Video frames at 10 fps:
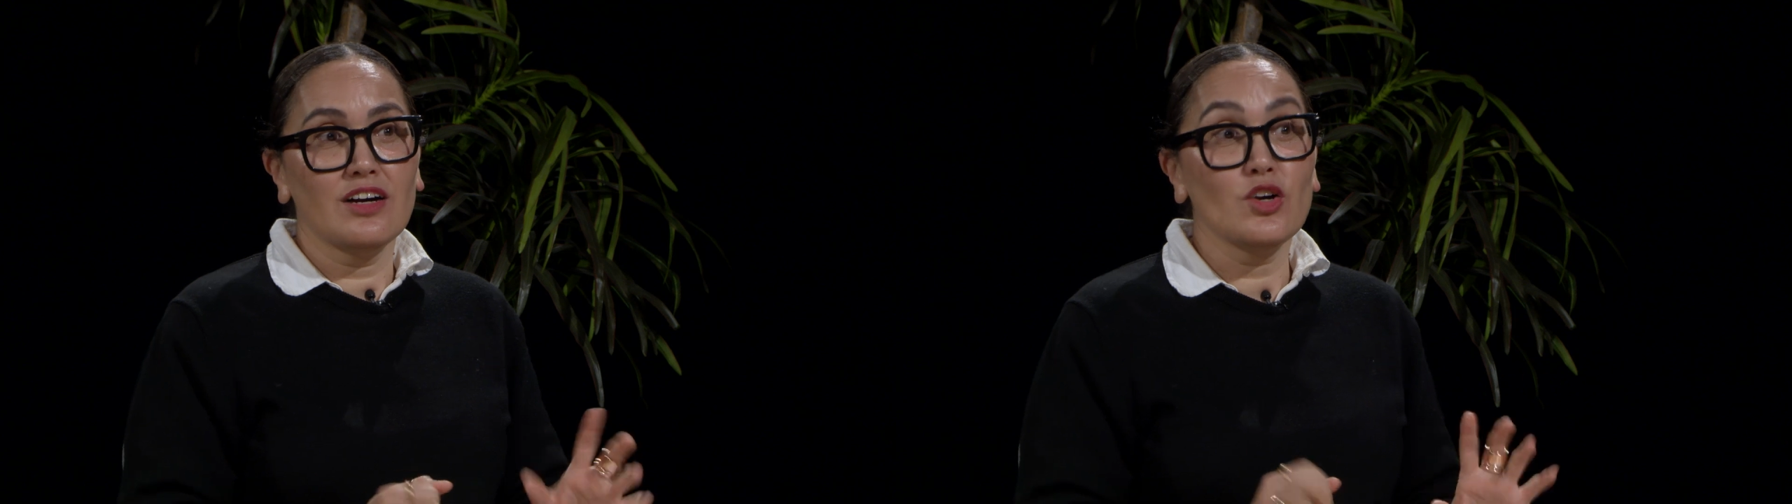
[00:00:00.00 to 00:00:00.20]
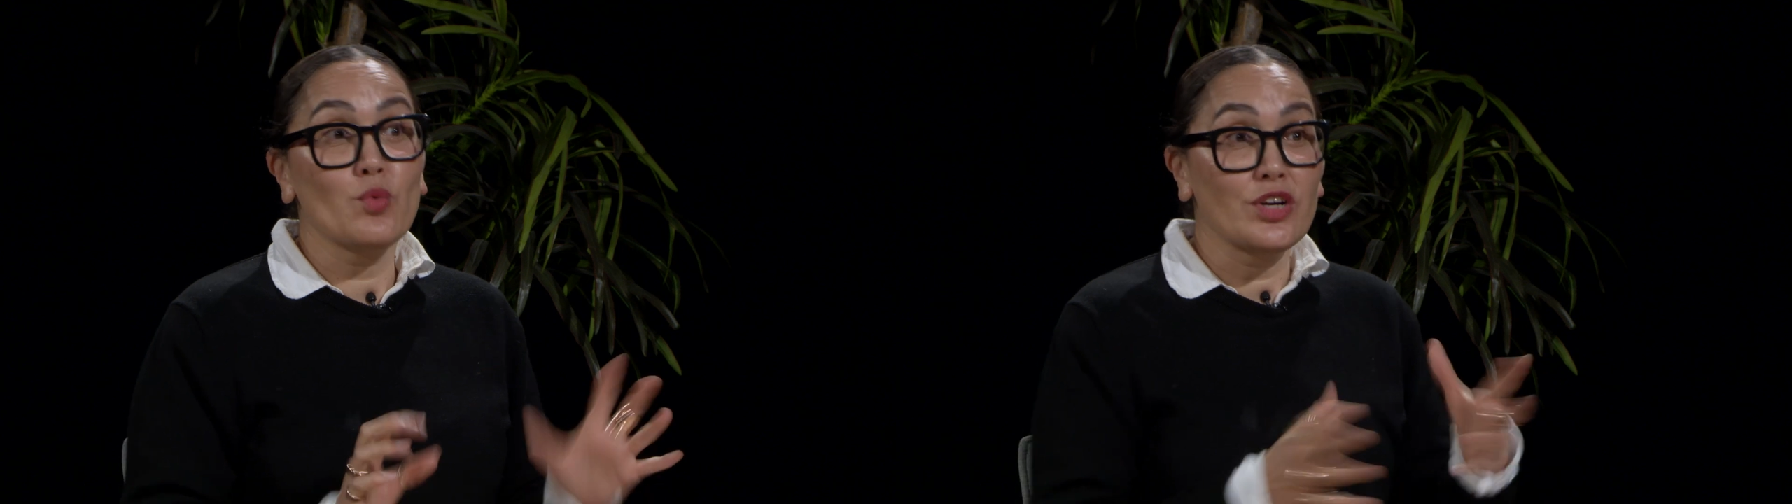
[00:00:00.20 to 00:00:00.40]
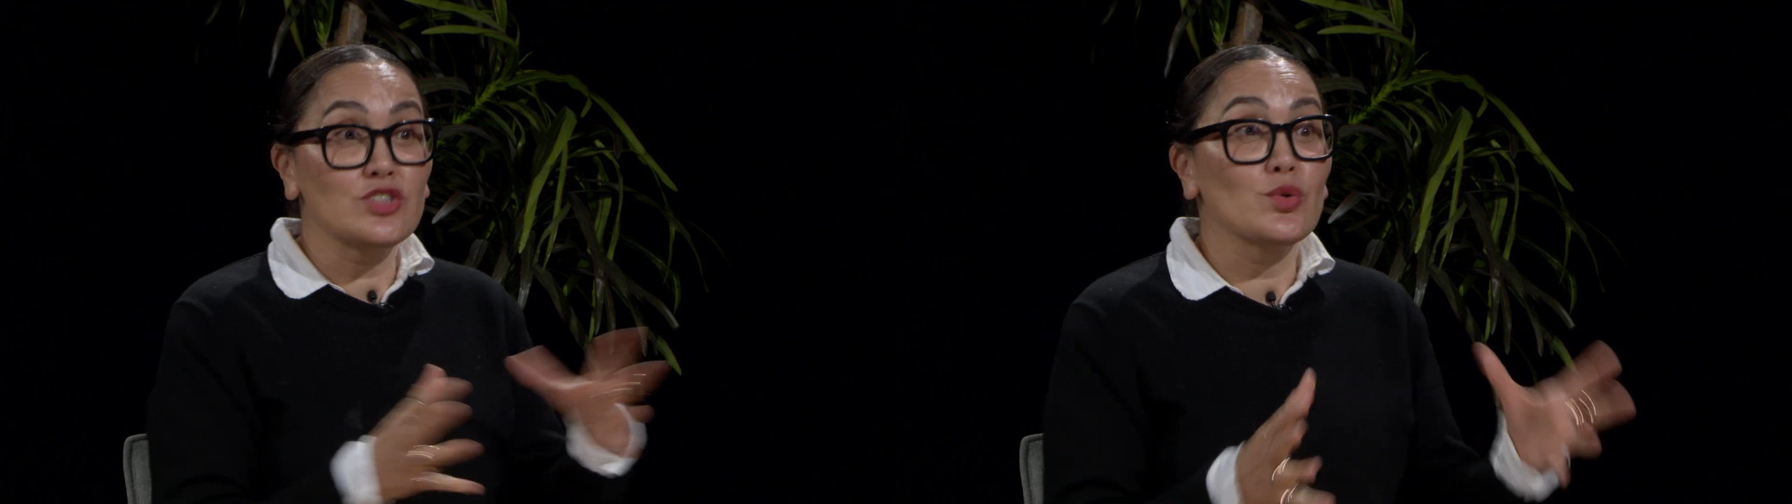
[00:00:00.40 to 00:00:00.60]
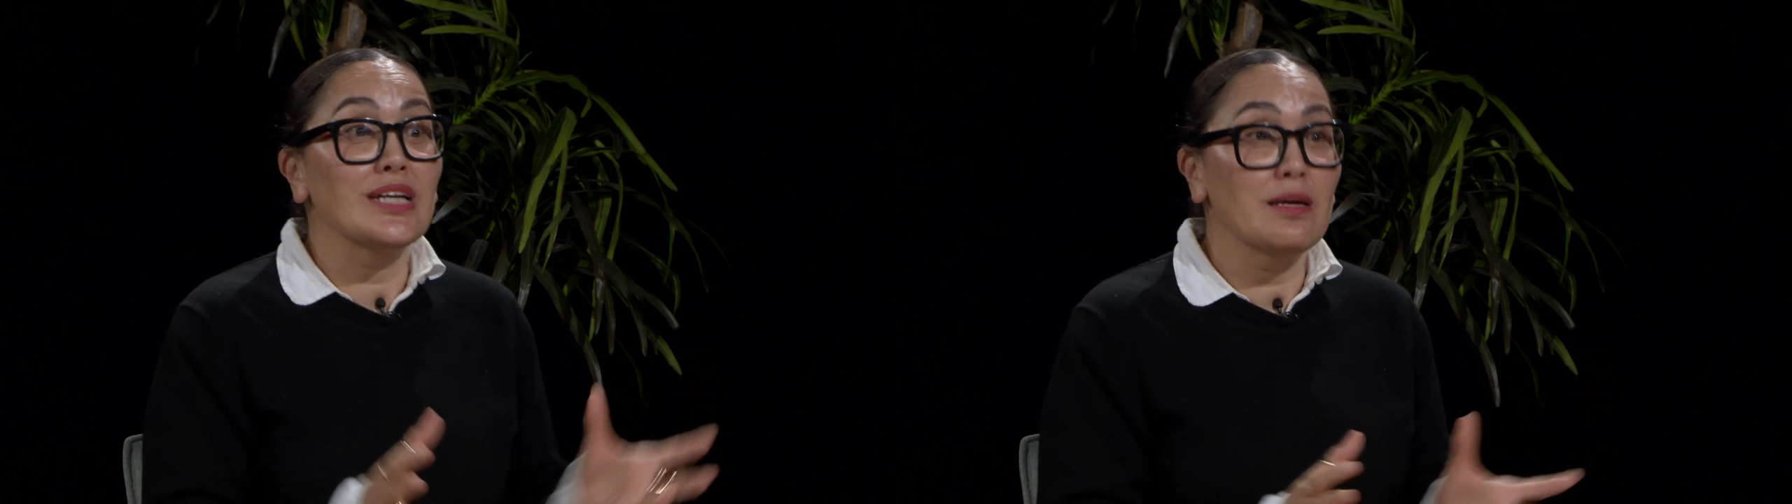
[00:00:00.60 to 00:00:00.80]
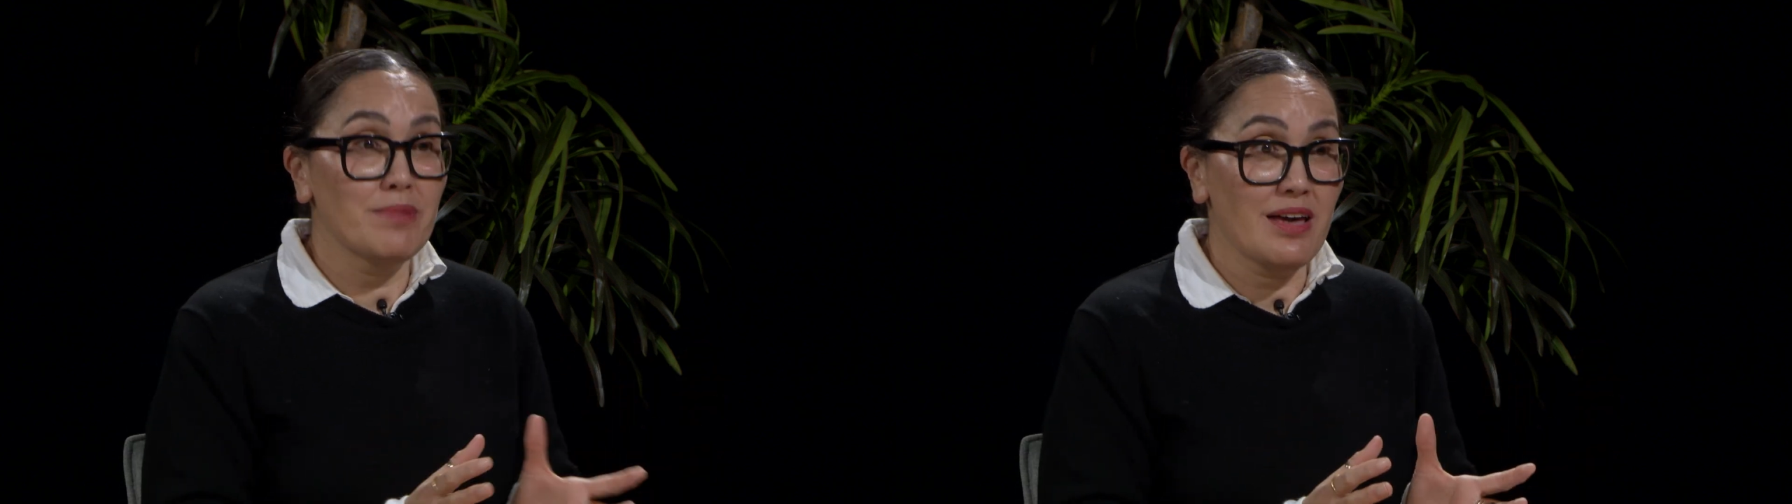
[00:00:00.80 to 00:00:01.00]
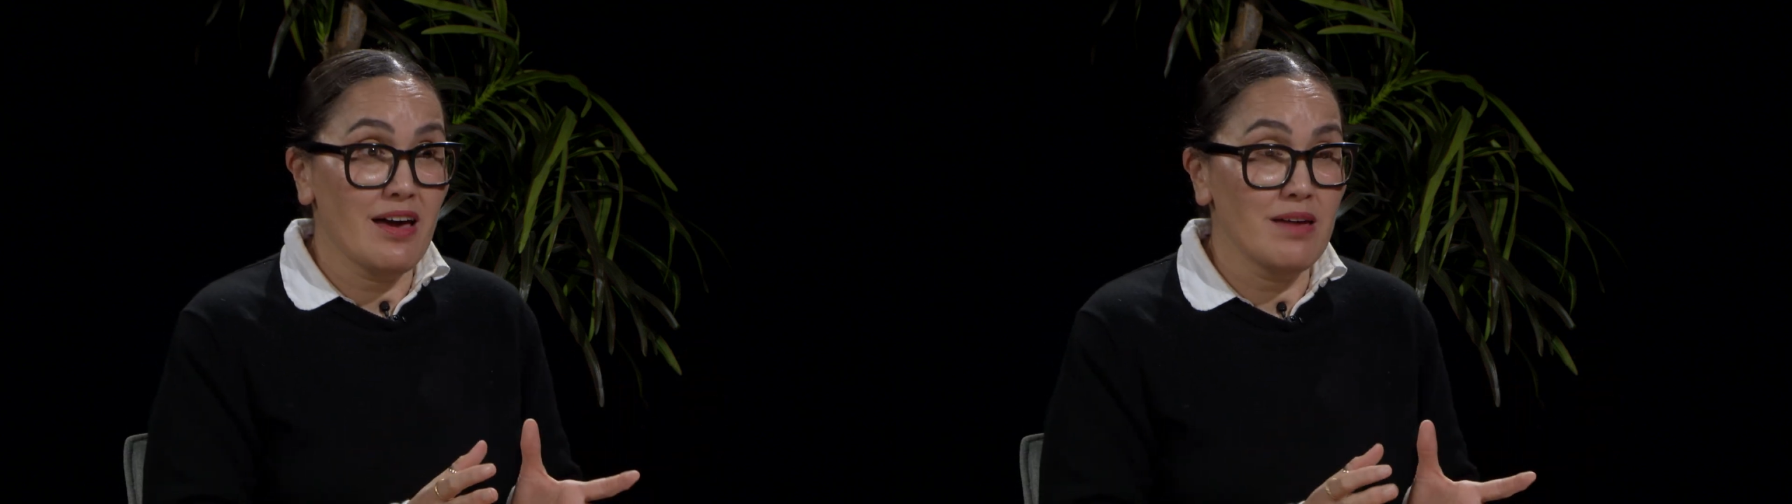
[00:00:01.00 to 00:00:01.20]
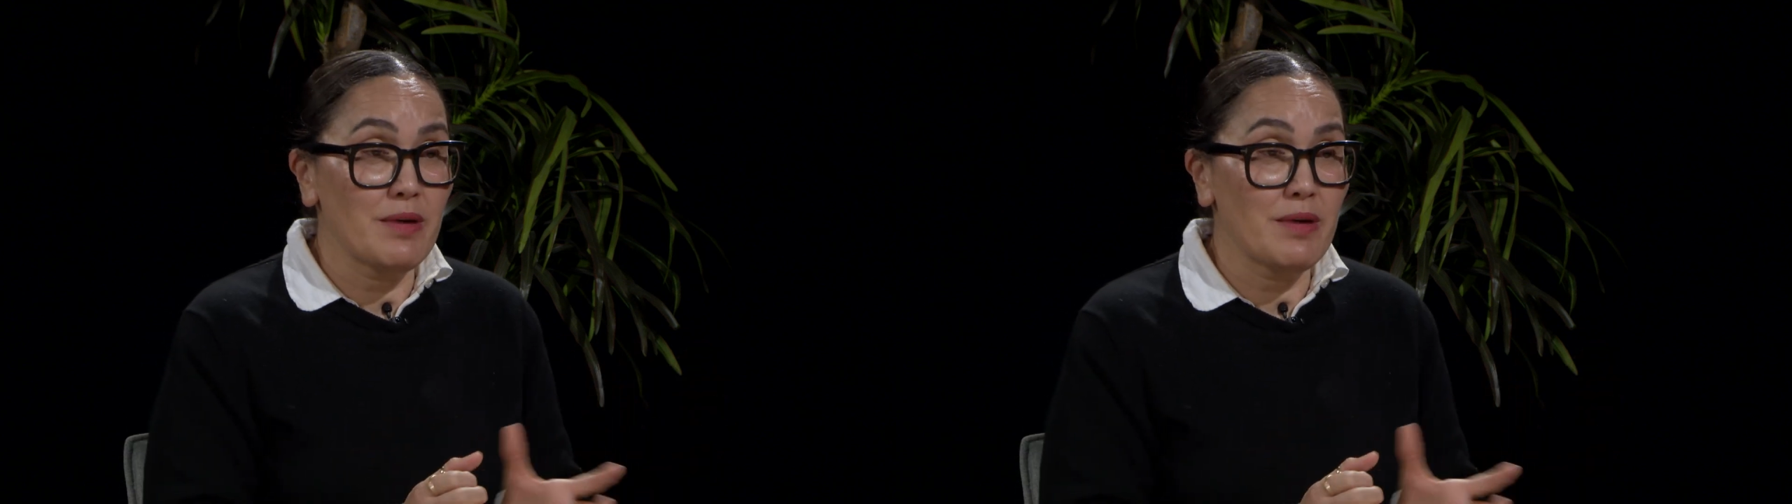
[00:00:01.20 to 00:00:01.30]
who want to do an MBA,